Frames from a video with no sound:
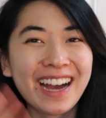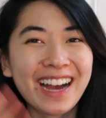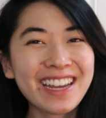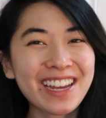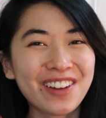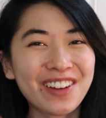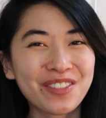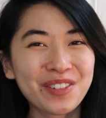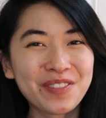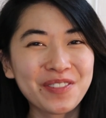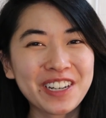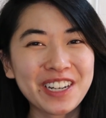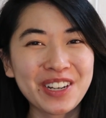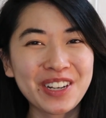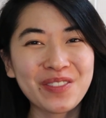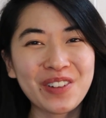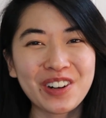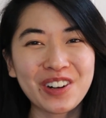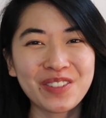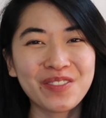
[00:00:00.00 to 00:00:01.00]
Hi everybody,
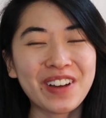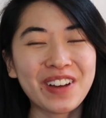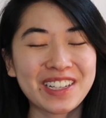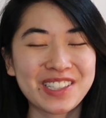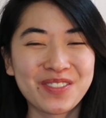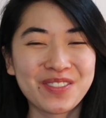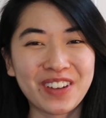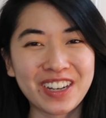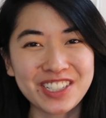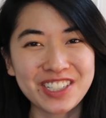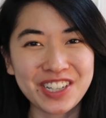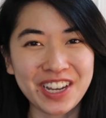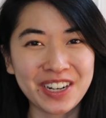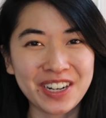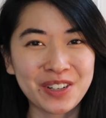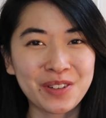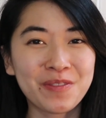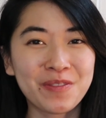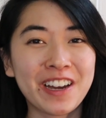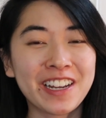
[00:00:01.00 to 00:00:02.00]
welcome back to my
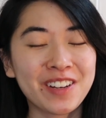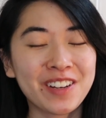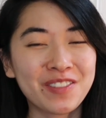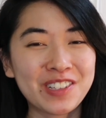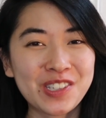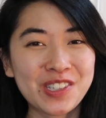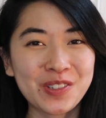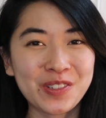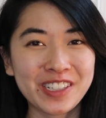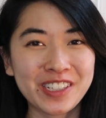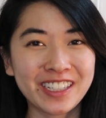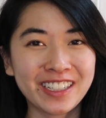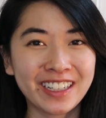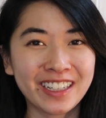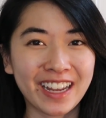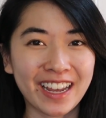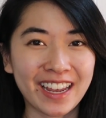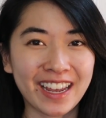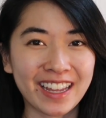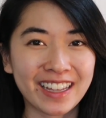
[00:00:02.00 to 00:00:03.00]
channel. My name is
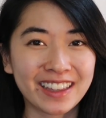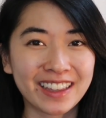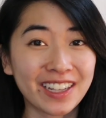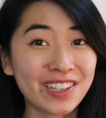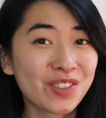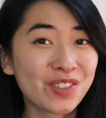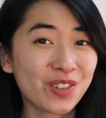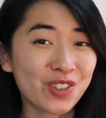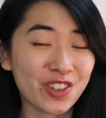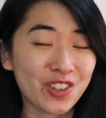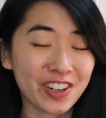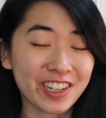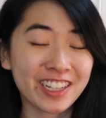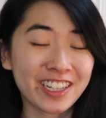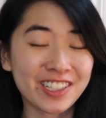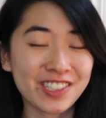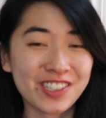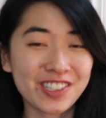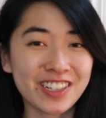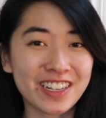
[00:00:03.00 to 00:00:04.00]
Suyin and thanks for
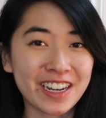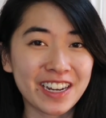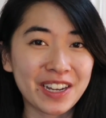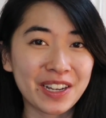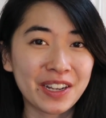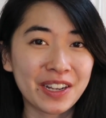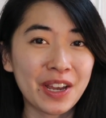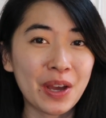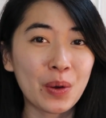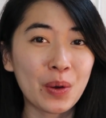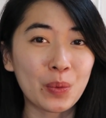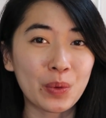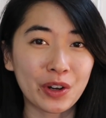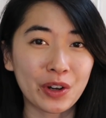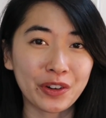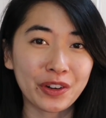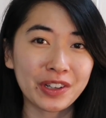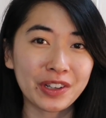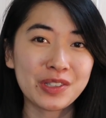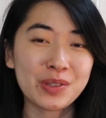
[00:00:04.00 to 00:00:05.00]
joining us today. We
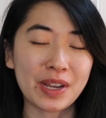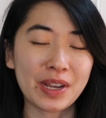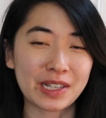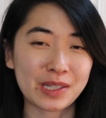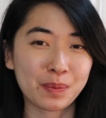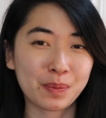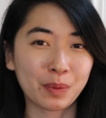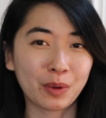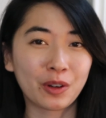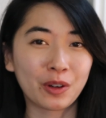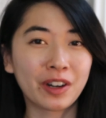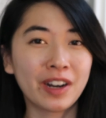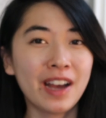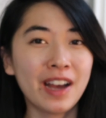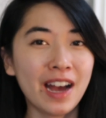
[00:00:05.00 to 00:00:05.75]
are going to explore